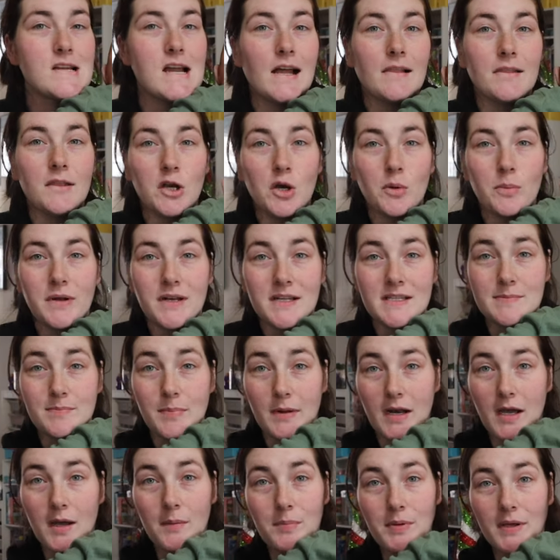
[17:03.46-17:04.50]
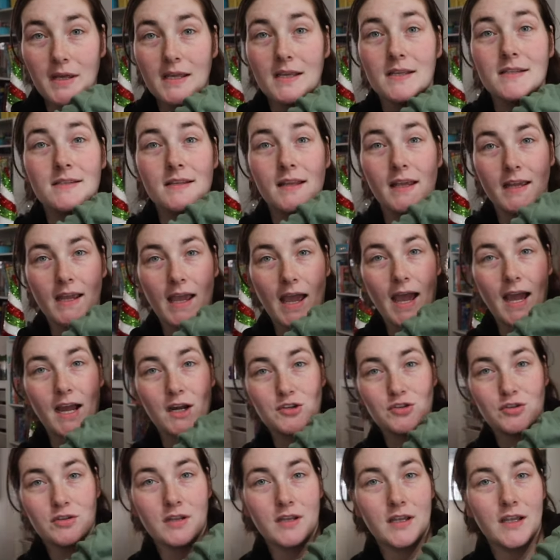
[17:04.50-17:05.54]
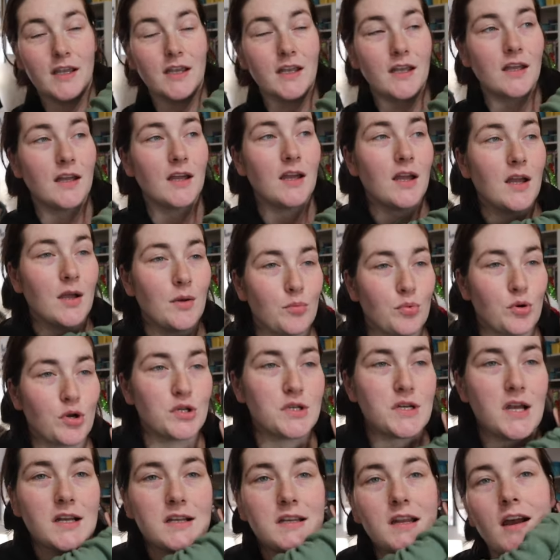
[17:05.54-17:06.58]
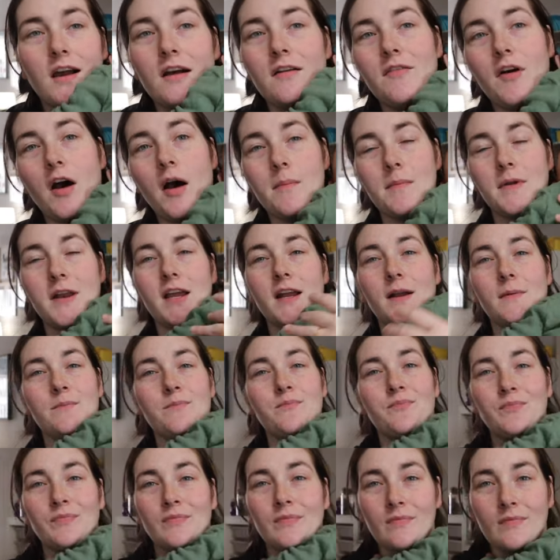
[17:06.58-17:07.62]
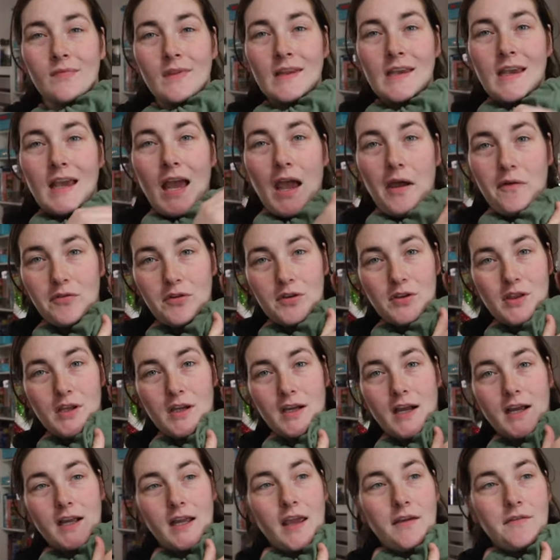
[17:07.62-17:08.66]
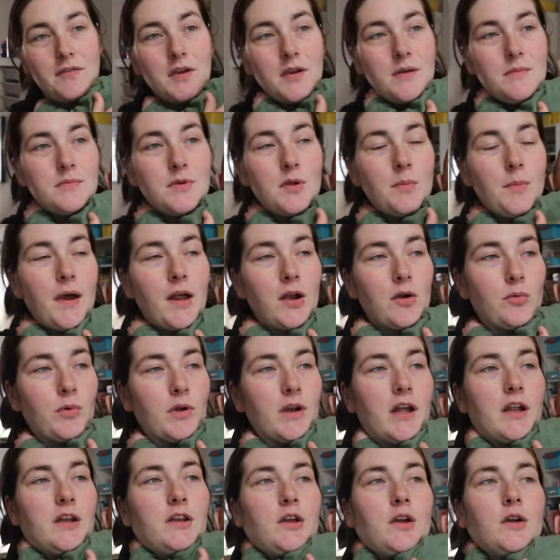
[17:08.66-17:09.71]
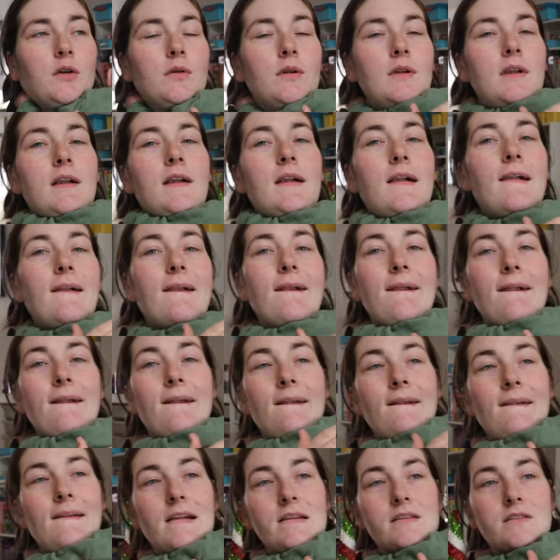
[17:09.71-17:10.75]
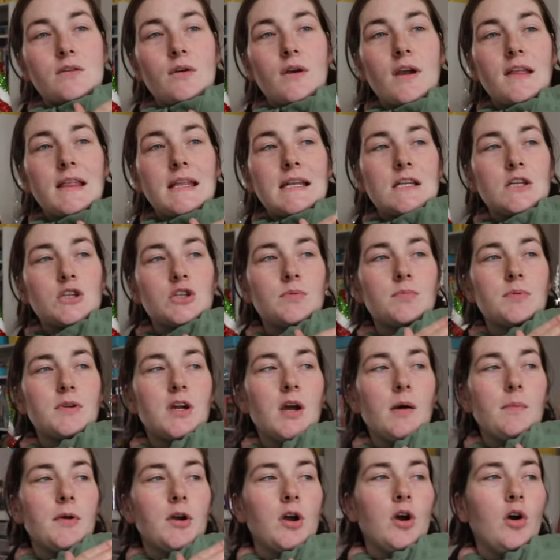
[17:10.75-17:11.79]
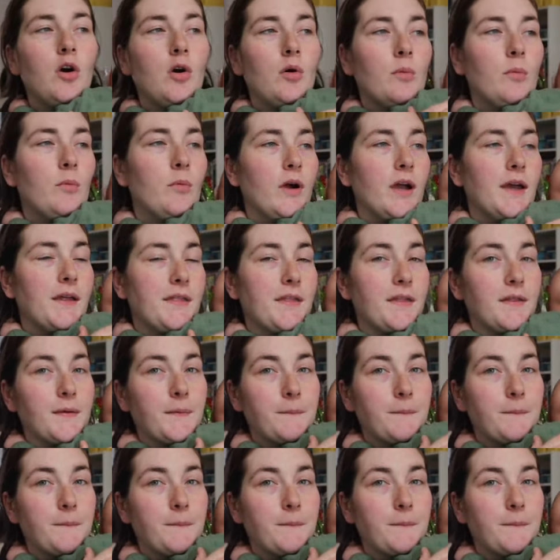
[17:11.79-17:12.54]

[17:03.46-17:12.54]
a little bit of spit up. He's like actually projectile vomiting everything I give him, no matter what I do. So Anthony should be coming home with